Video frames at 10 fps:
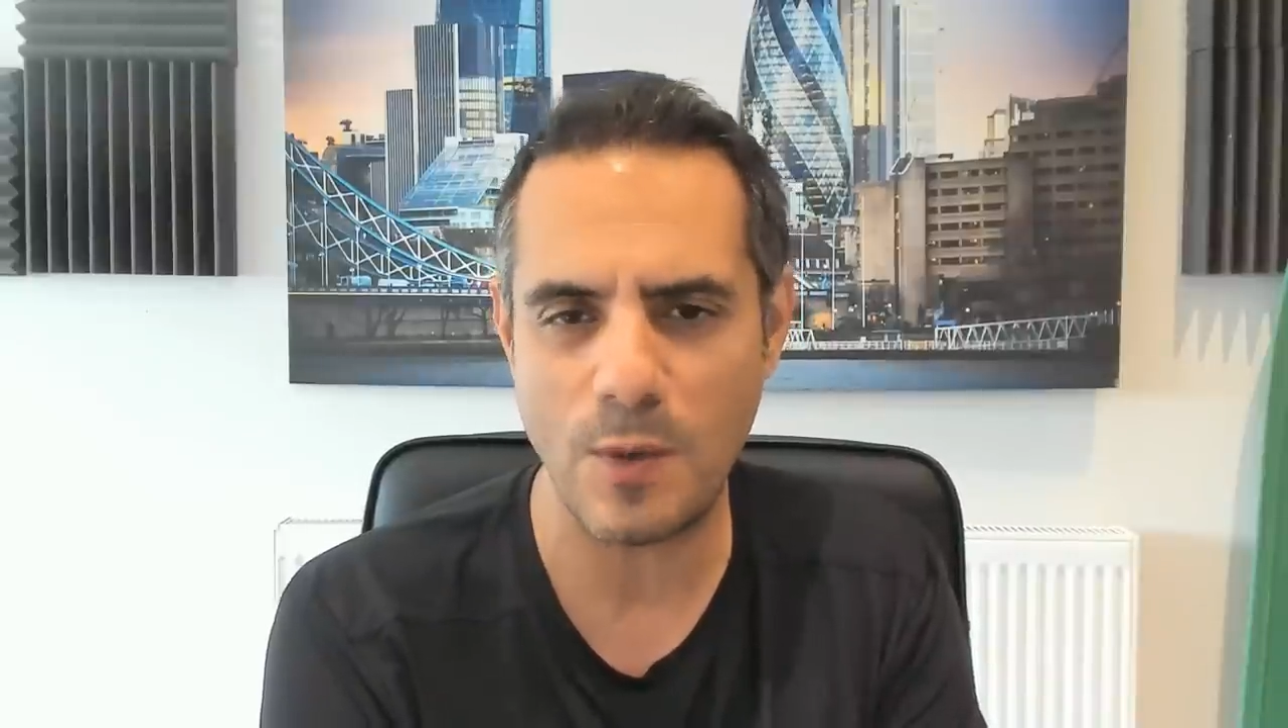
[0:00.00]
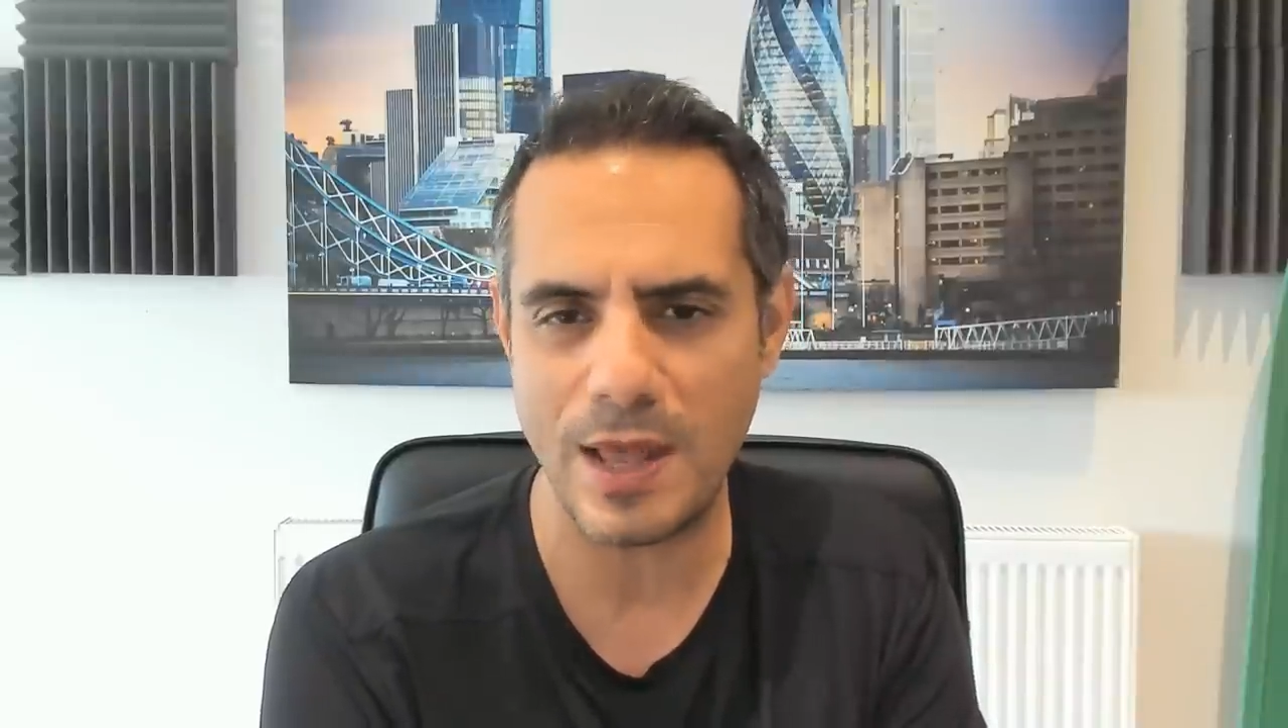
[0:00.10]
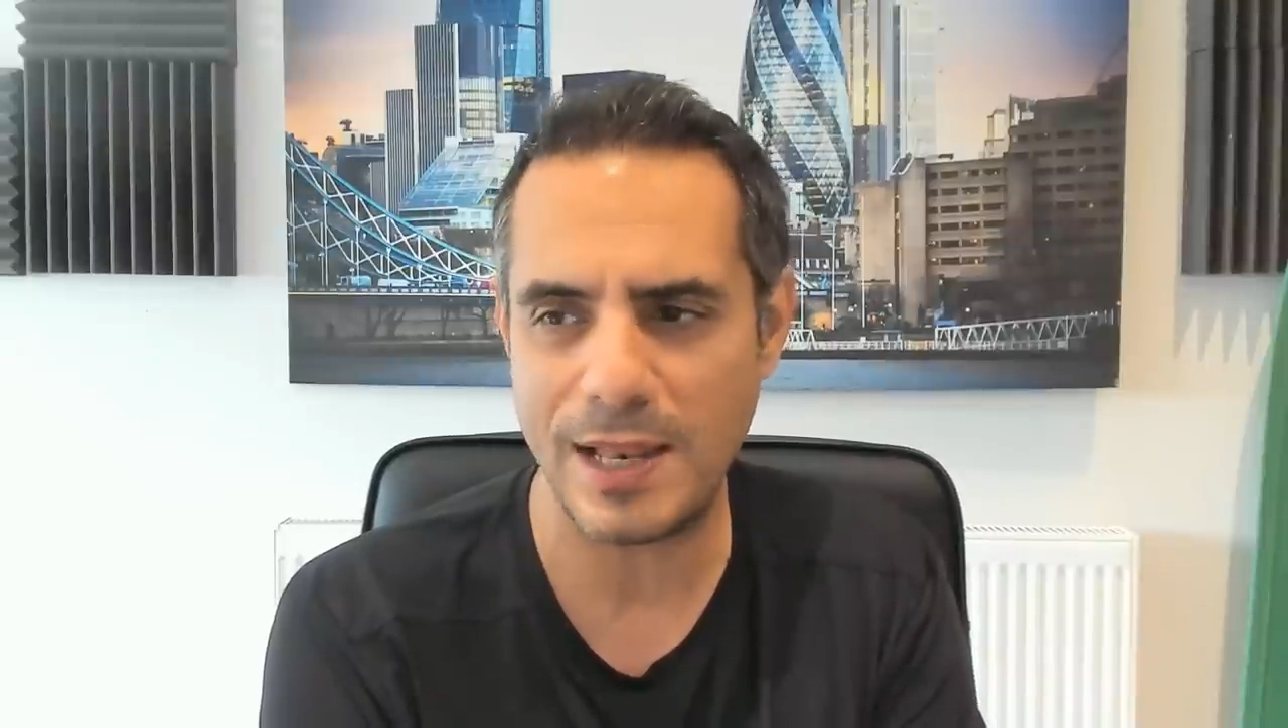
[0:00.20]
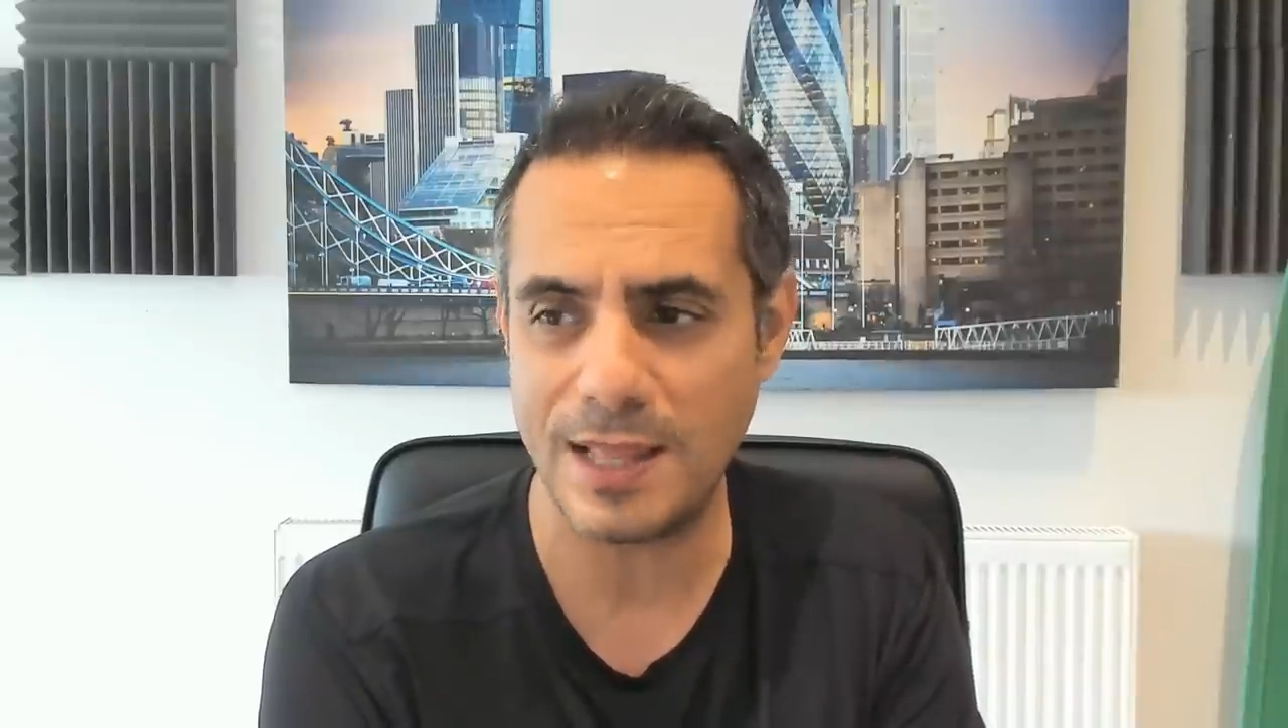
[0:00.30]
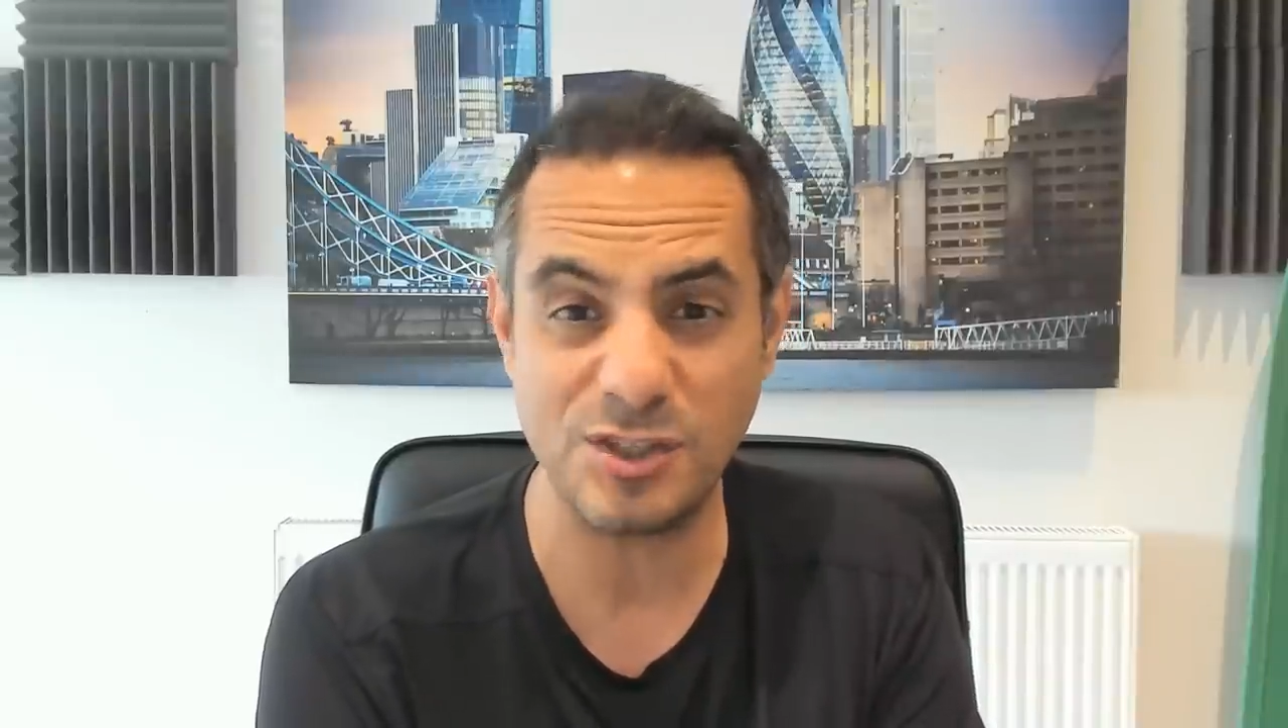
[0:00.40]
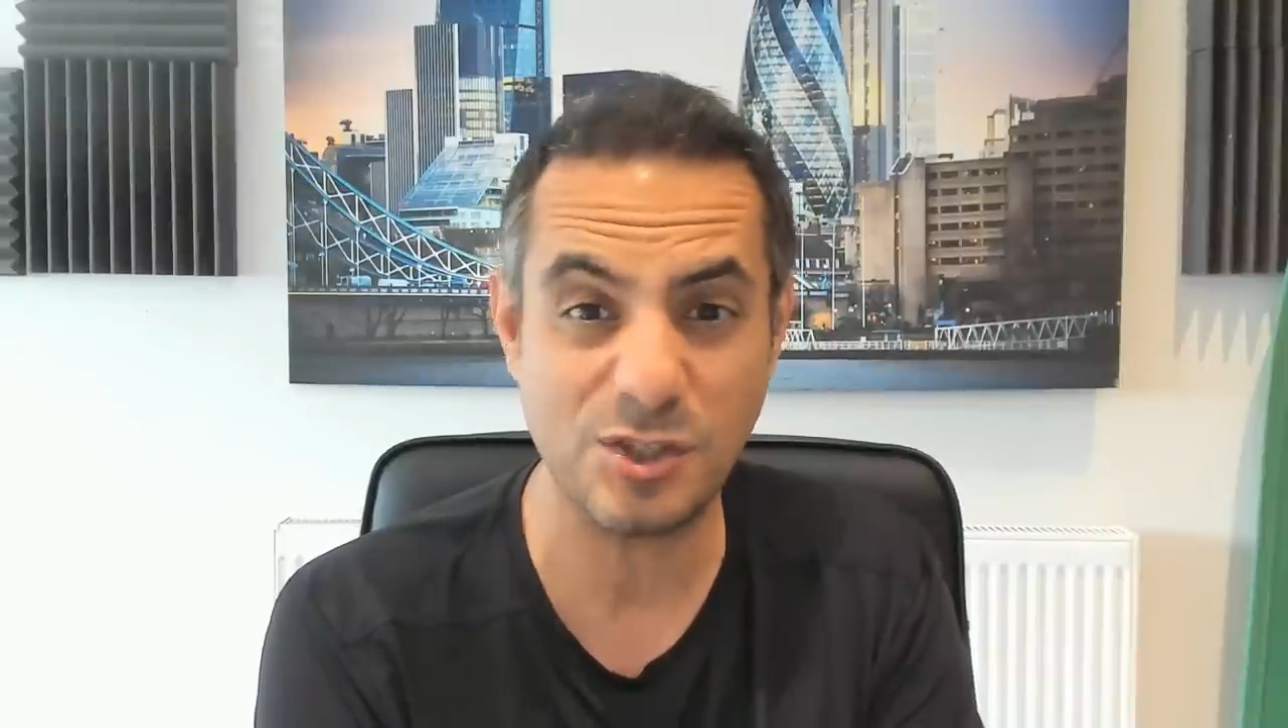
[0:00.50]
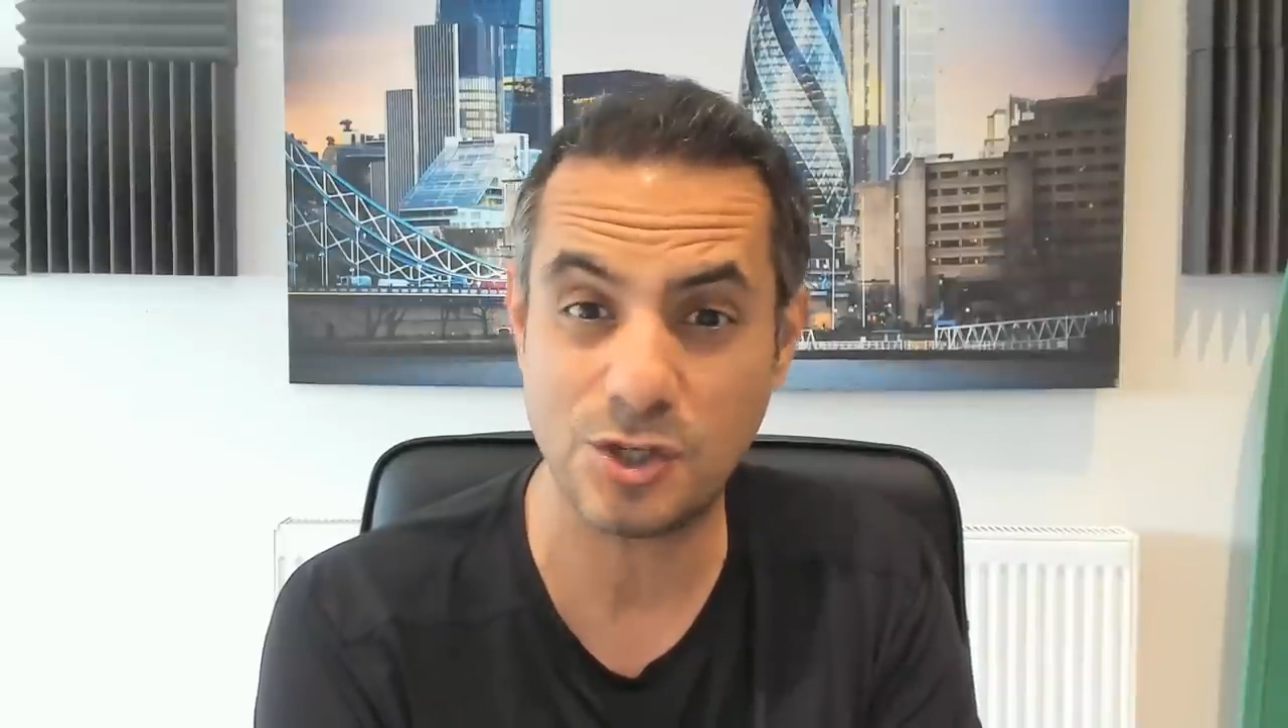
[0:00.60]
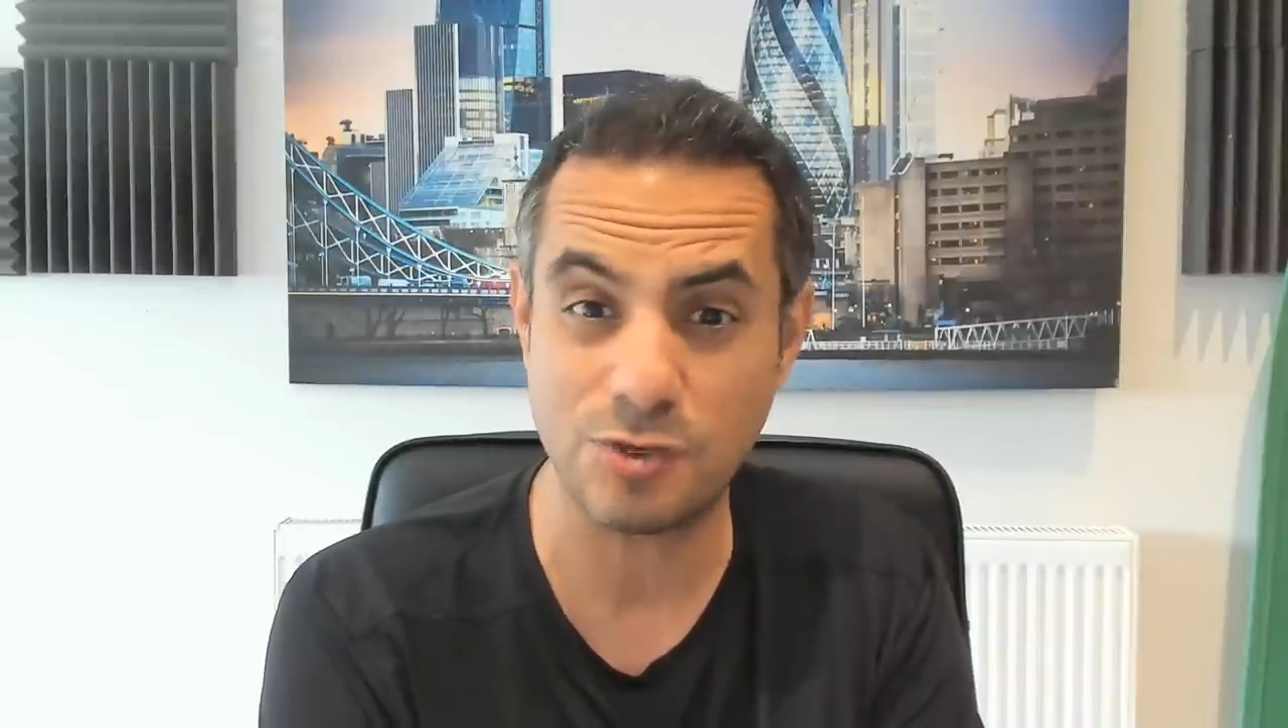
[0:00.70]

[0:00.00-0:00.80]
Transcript: where lenders